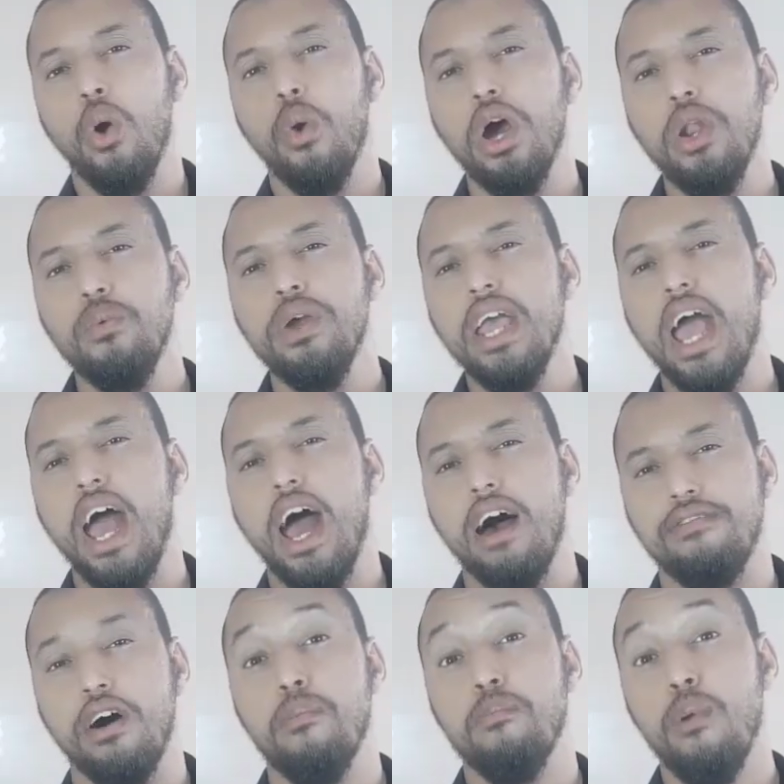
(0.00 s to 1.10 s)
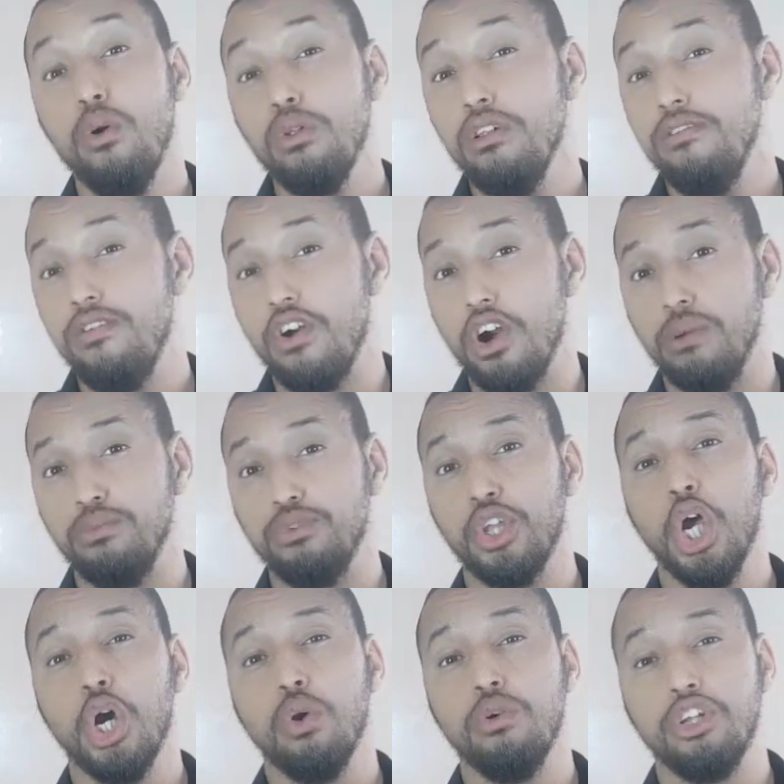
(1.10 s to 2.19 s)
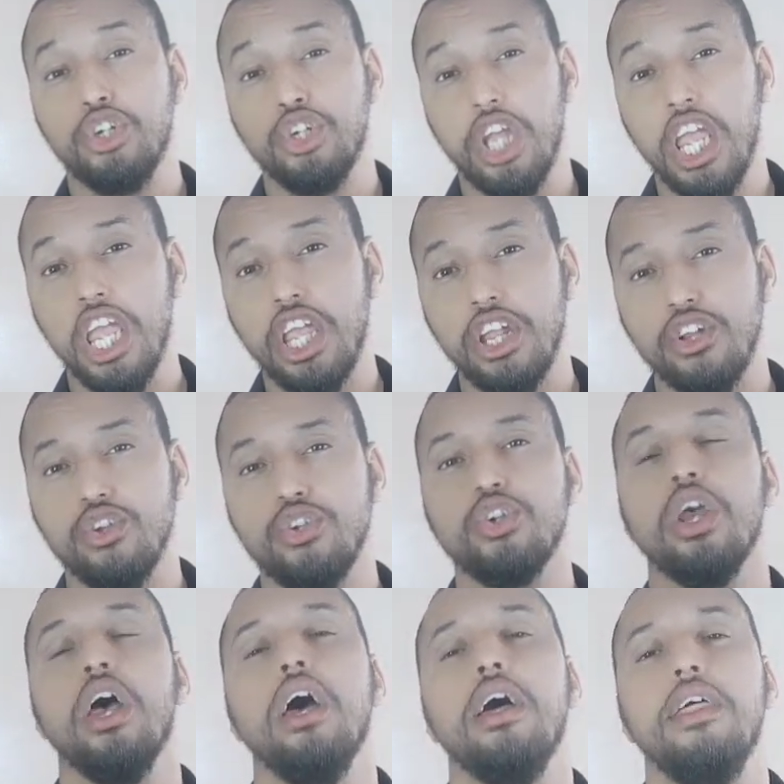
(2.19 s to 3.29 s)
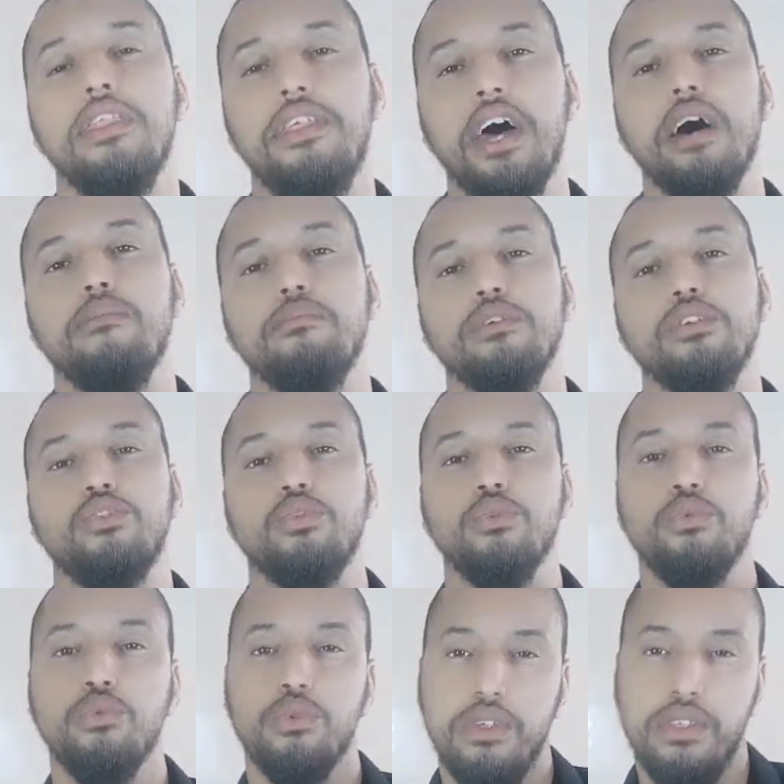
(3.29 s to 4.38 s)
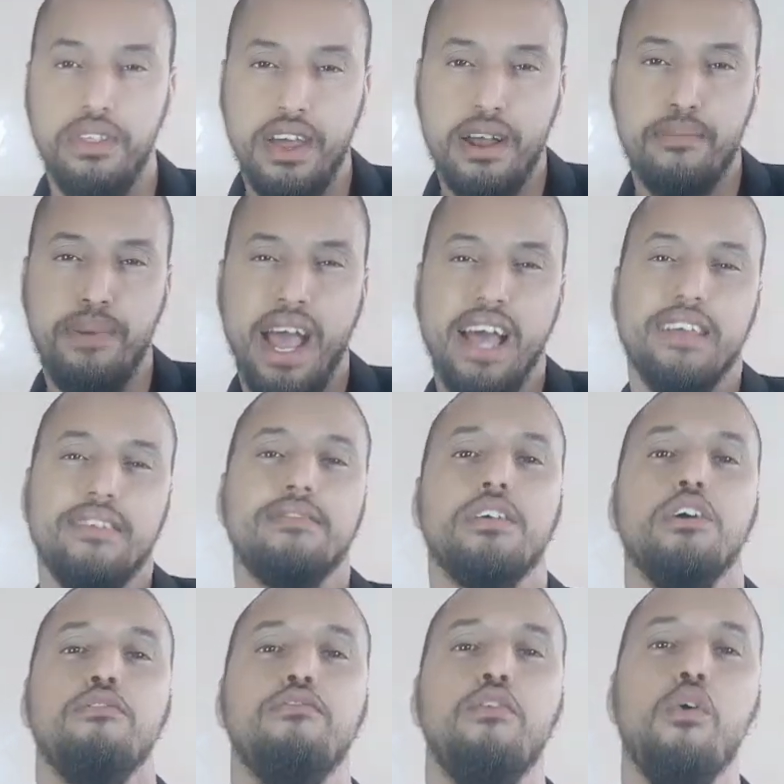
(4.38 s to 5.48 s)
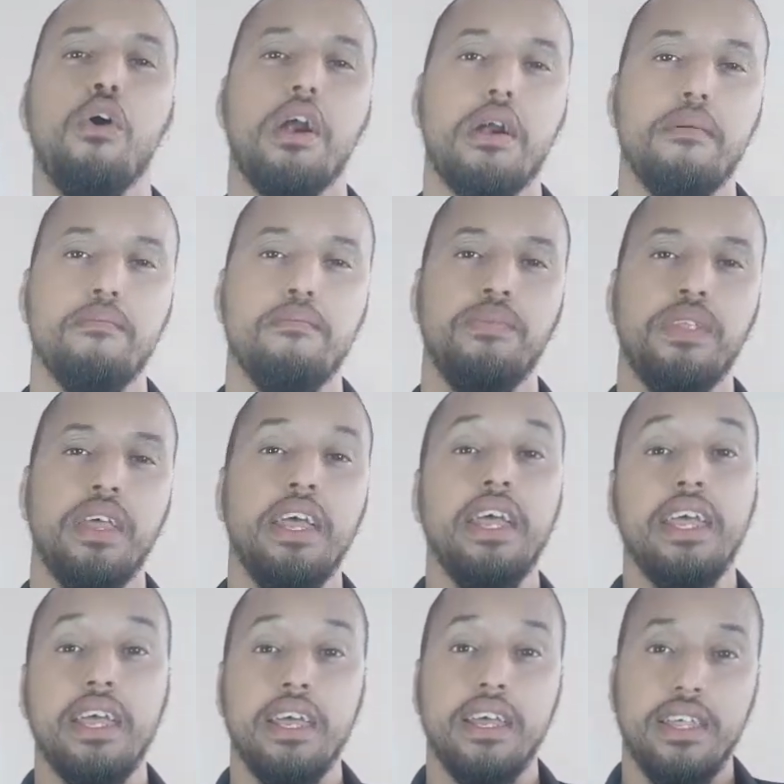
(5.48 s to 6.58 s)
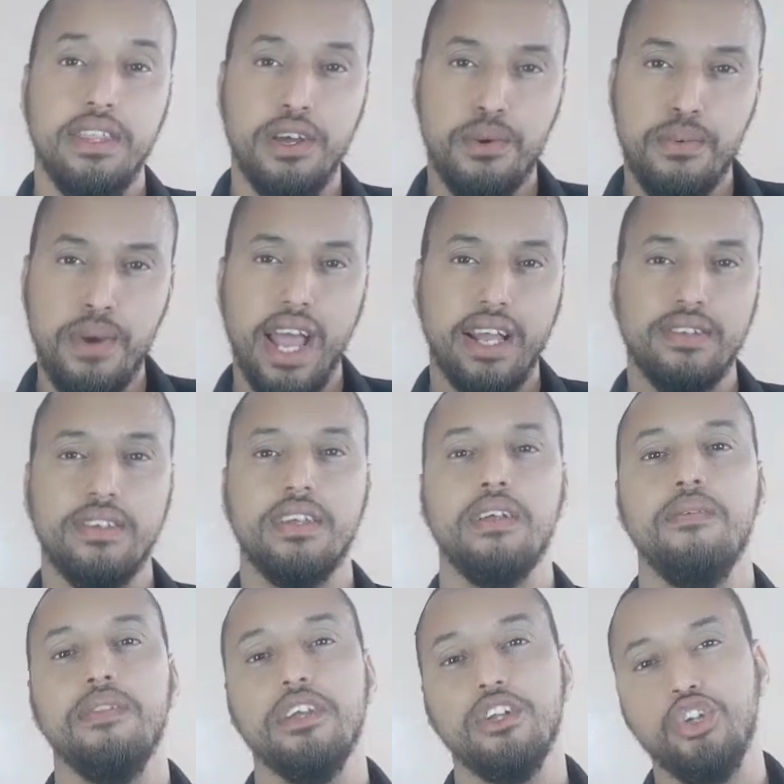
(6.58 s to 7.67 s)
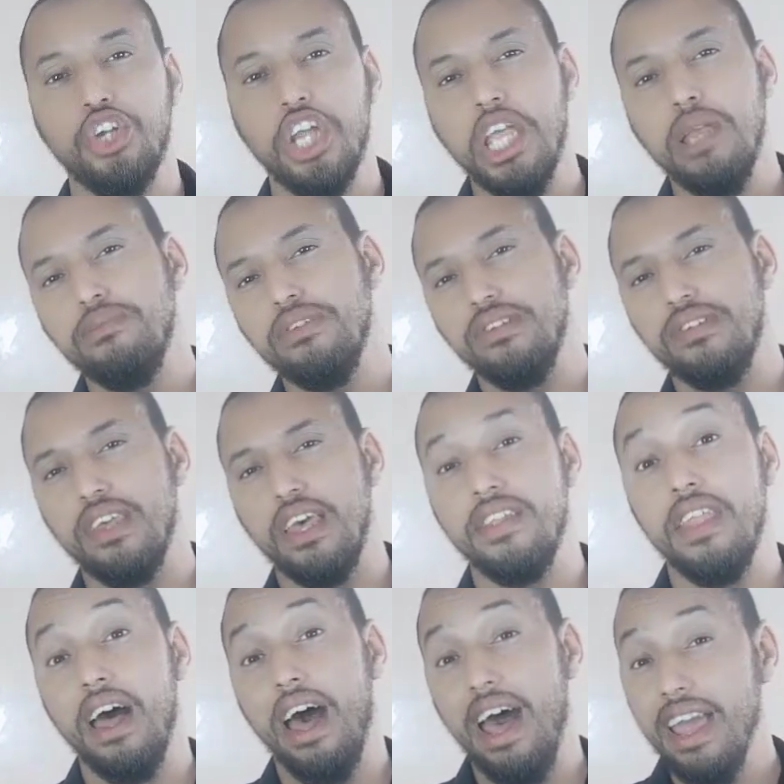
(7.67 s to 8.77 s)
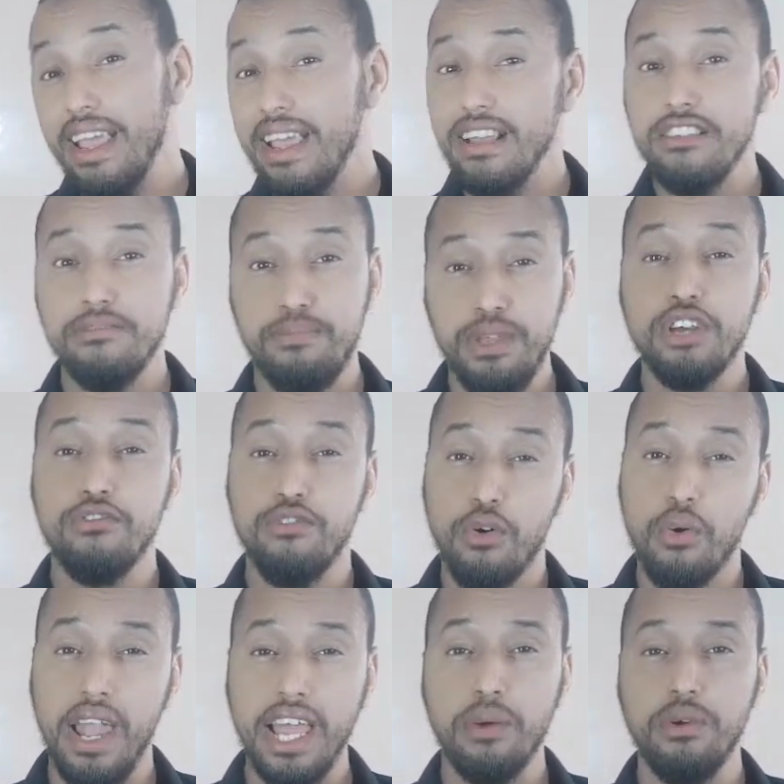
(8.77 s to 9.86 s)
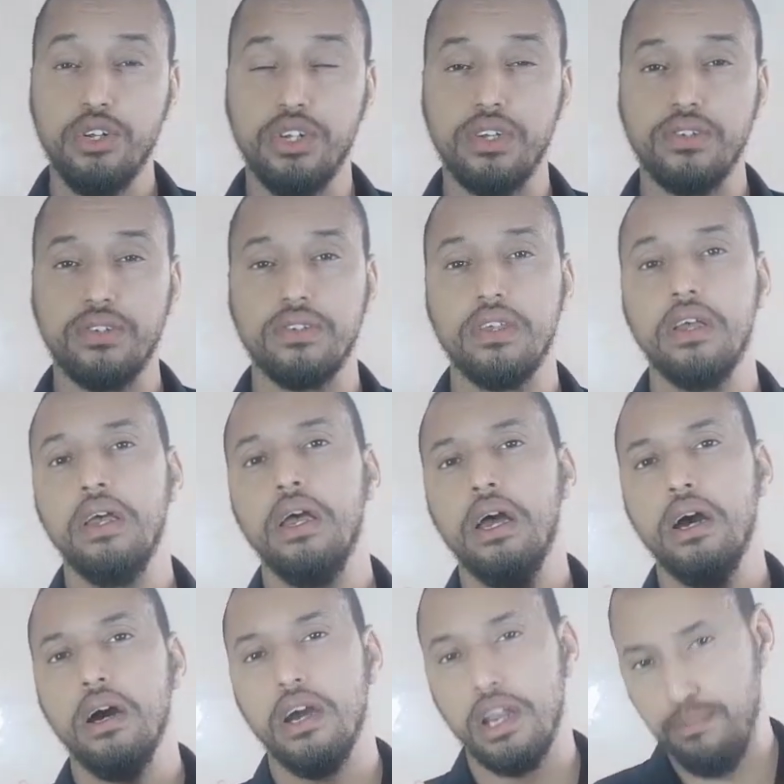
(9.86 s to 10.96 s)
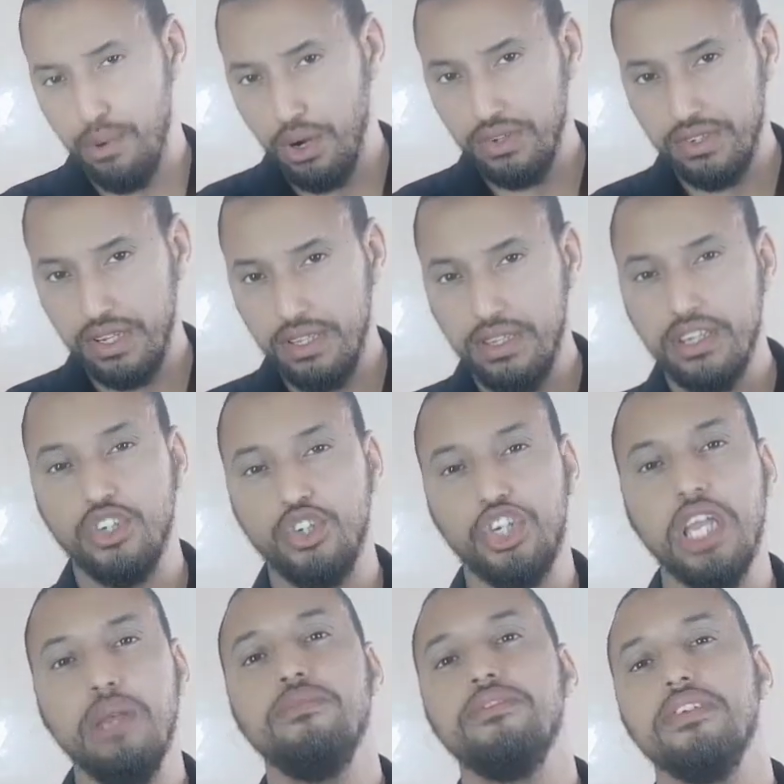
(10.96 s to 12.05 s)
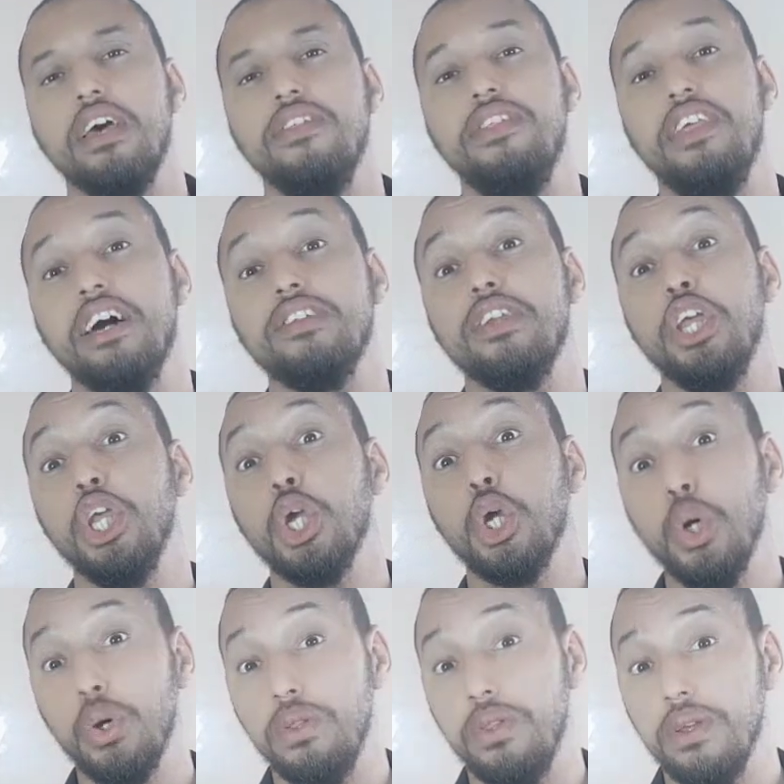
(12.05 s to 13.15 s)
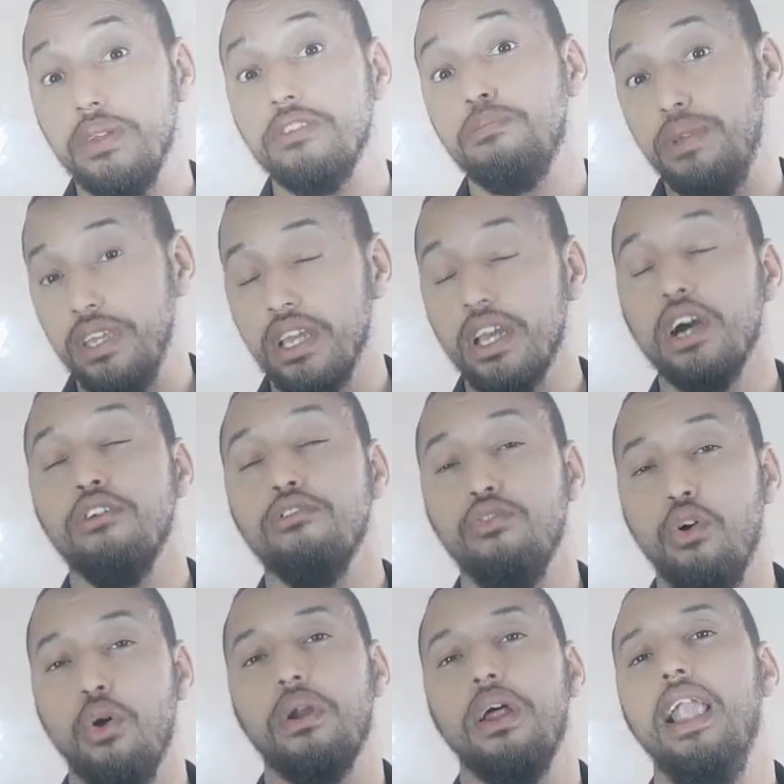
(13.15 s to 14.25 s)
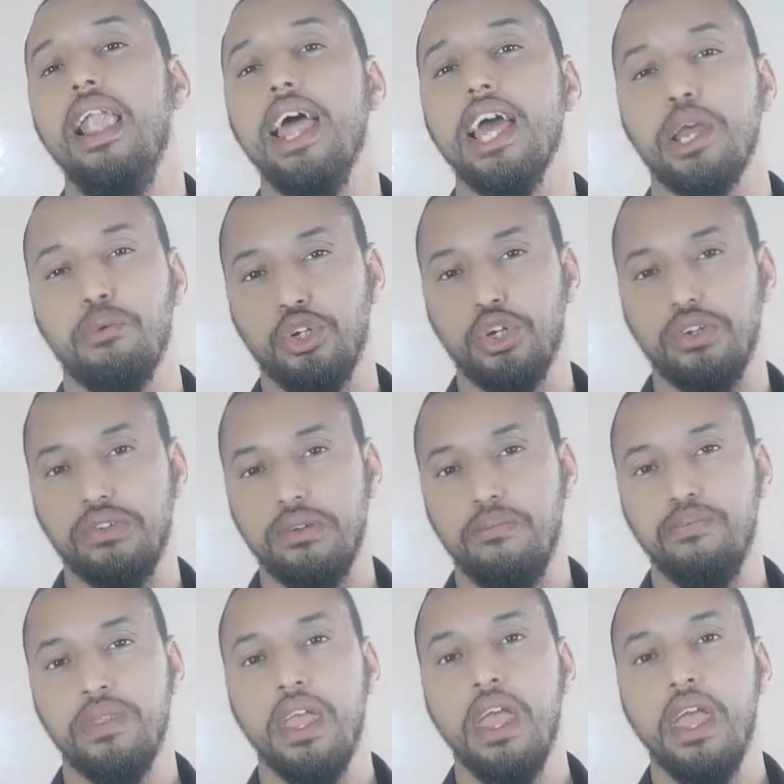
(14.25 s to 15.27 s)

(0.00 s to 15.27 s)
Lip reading: When we have modal verbs, we change them to their past form. Direct. James said, I can speak 4 languages. Reported, James said that he could speak 4 languages.